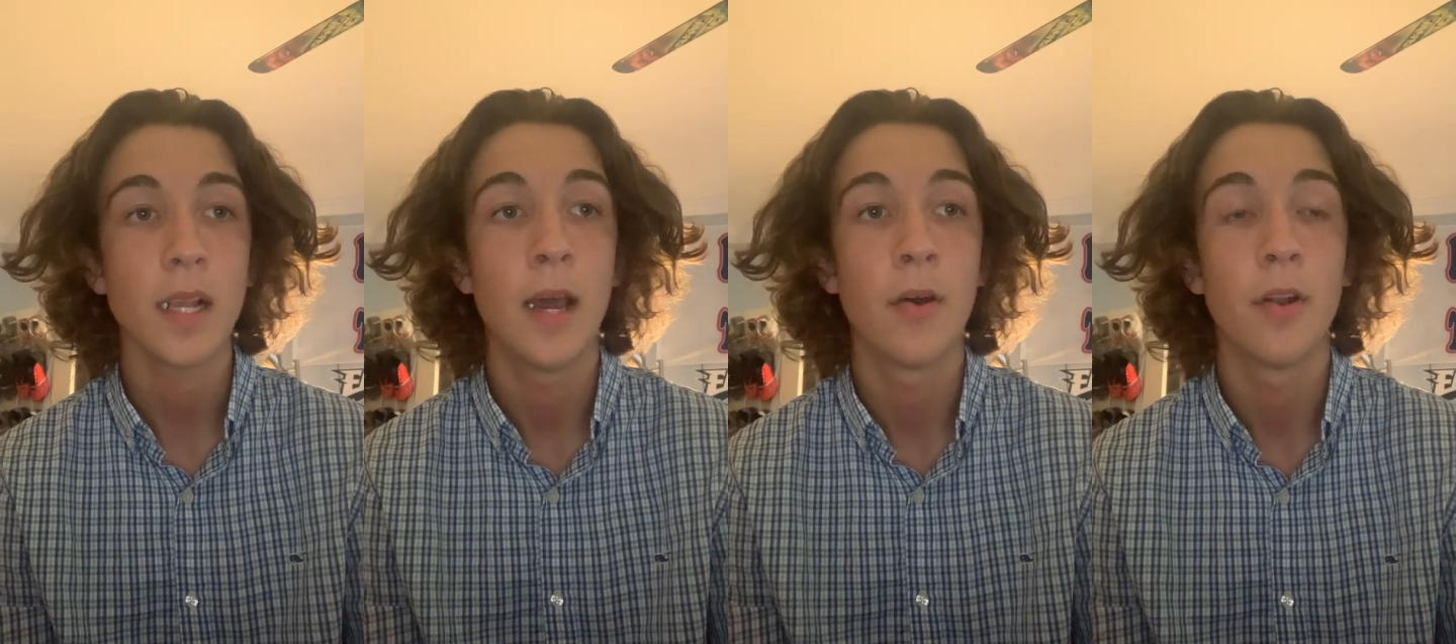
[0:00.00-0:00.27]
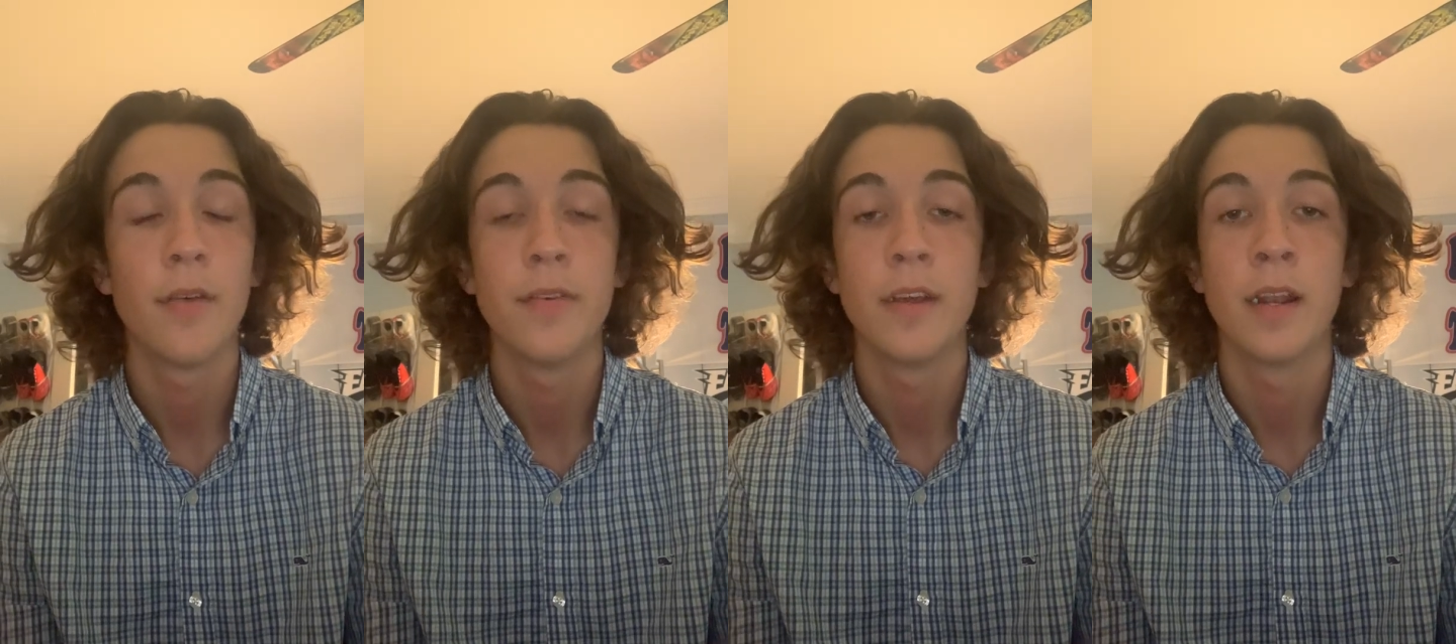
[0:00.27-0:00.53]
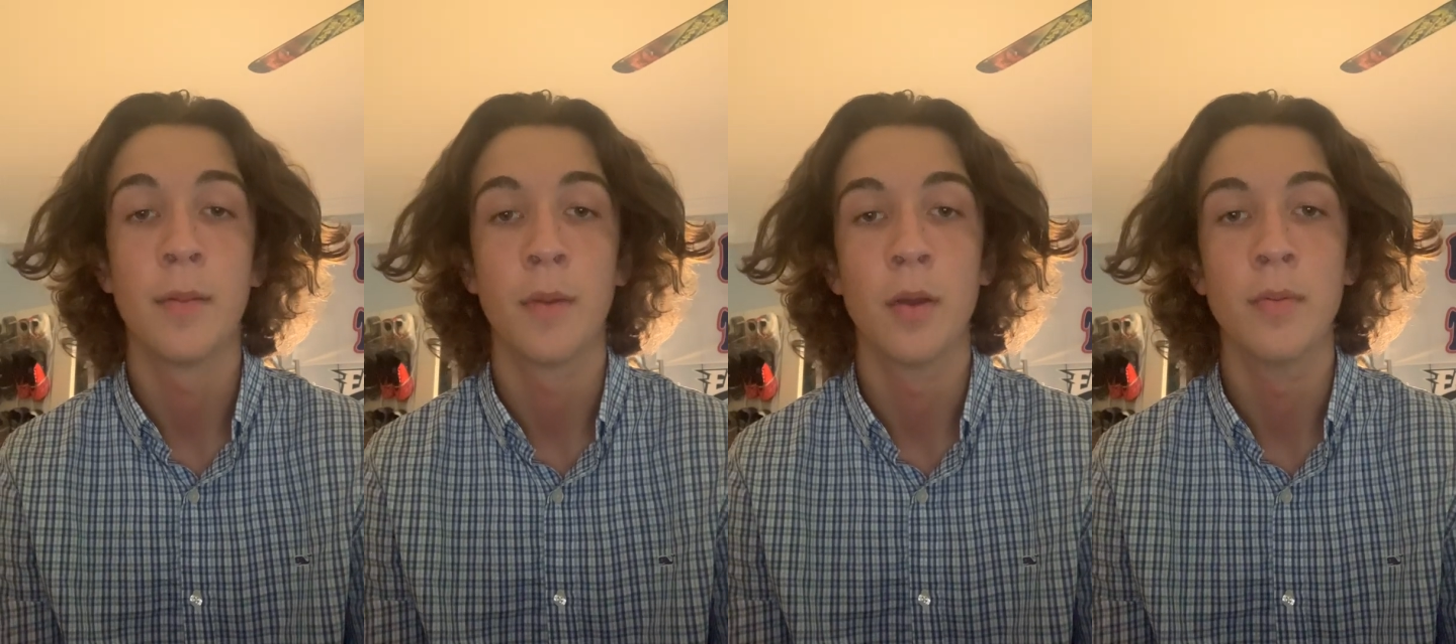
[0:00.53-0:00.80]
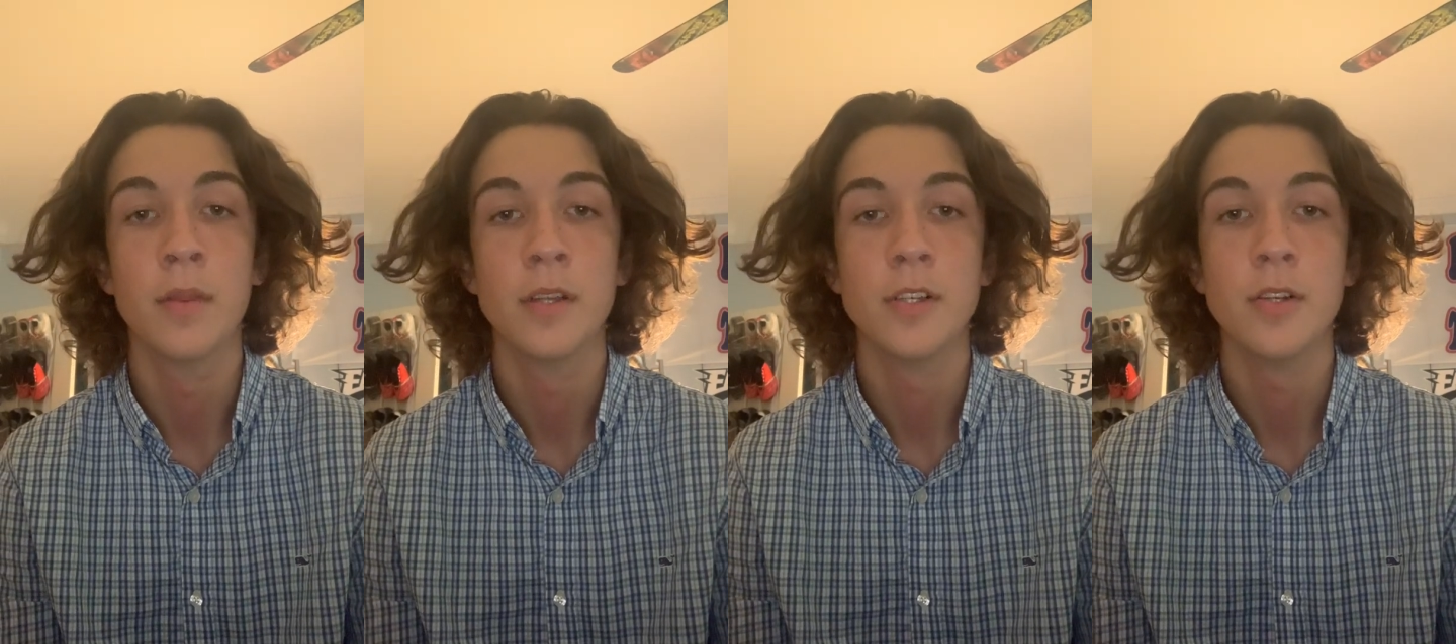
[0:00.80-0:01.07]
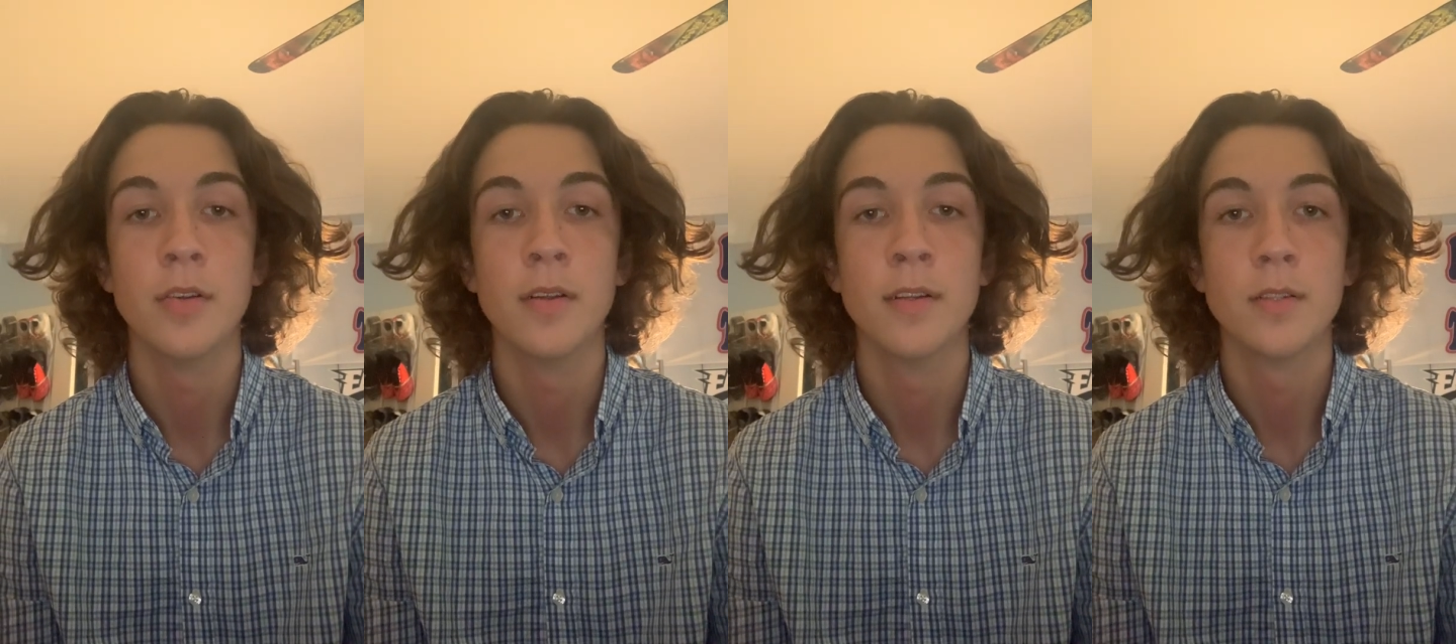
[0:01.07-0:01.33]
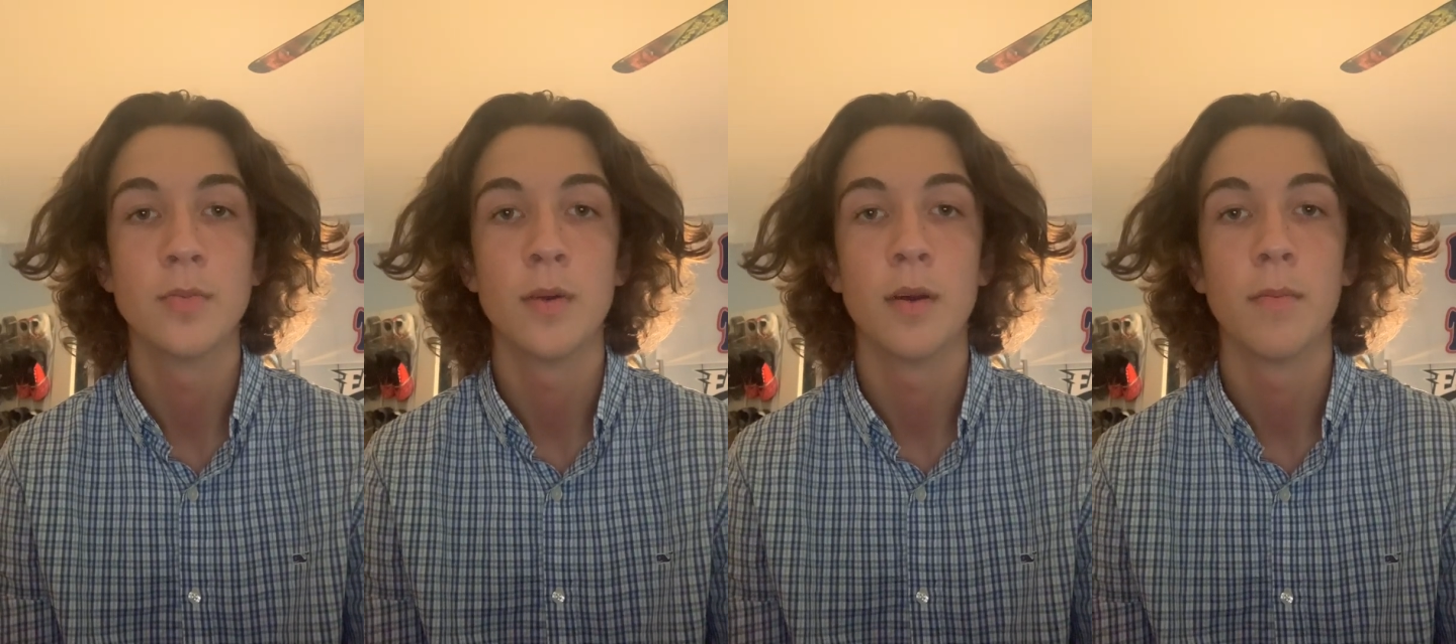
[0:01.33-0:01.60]
out of it, and I'm hoping that you did
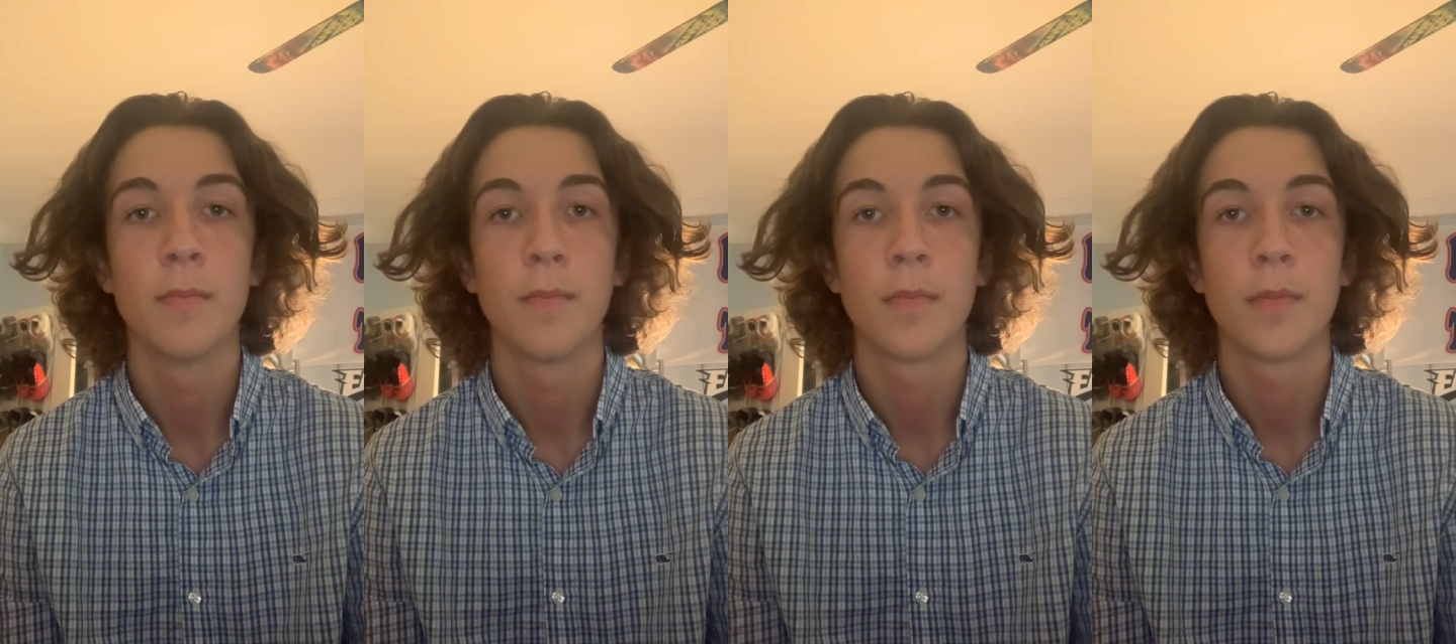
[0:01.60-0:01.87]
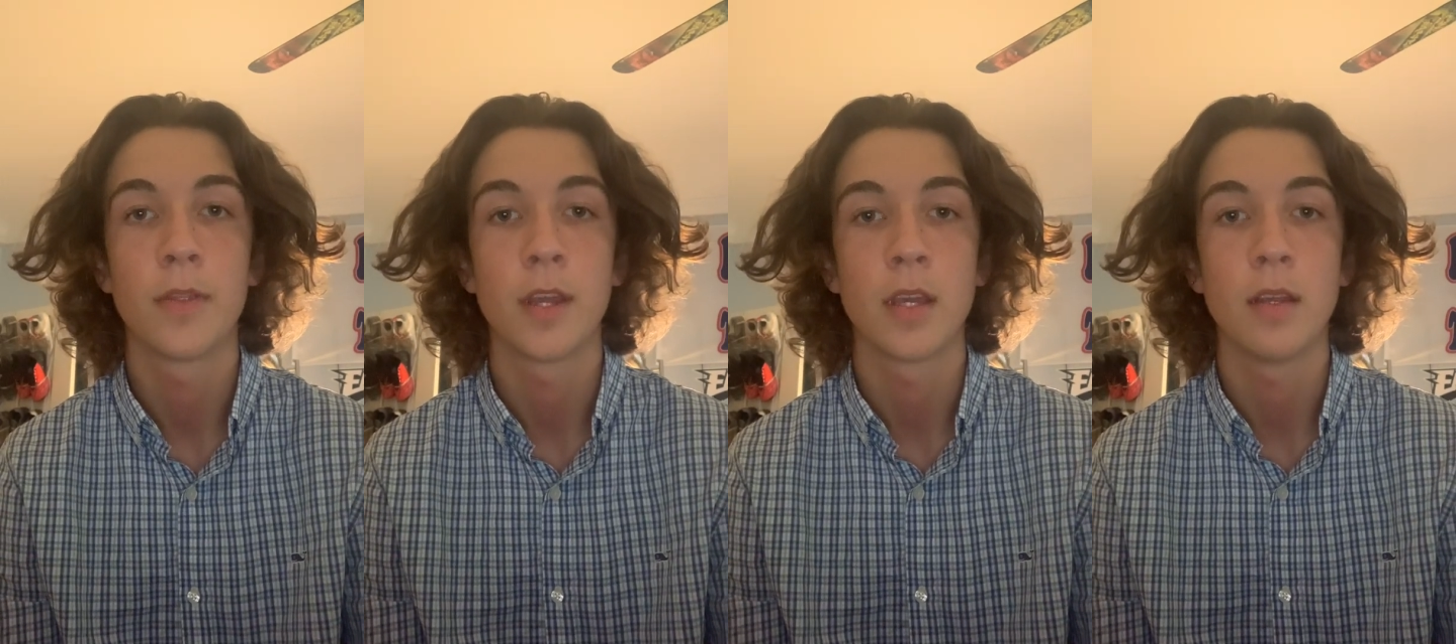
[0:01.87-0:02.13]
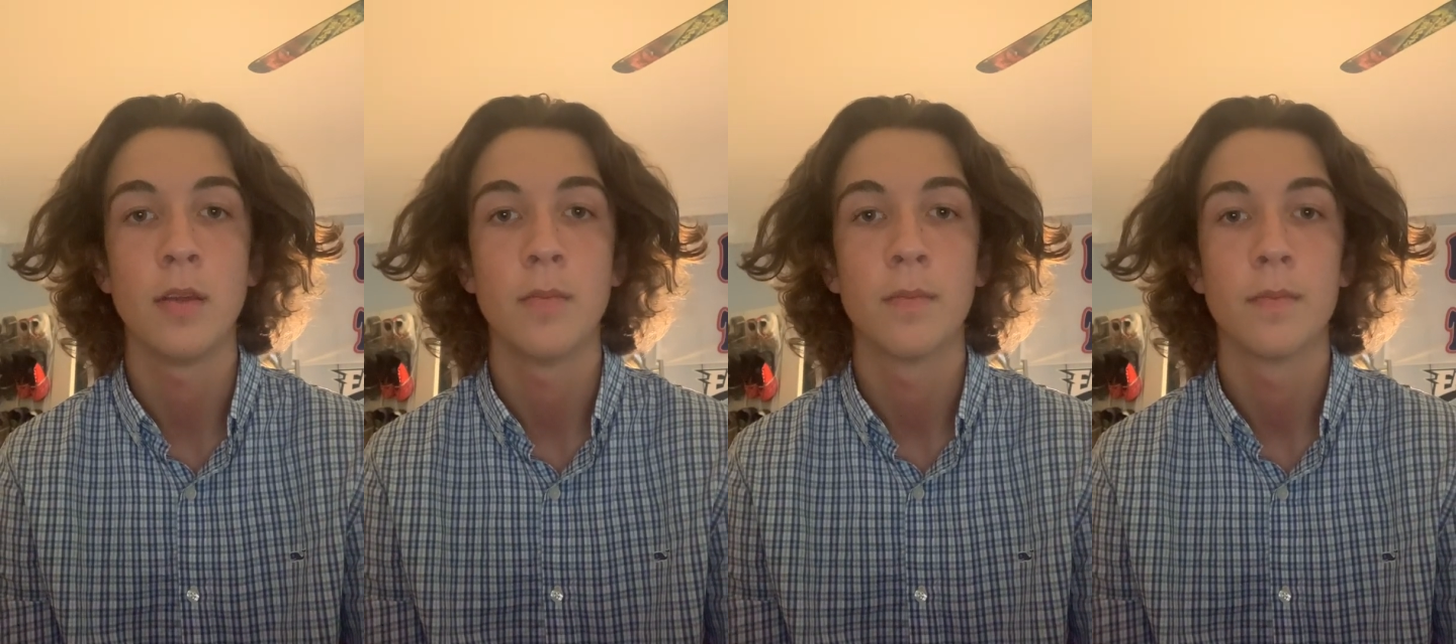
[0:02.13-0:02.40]
as well. Thank you.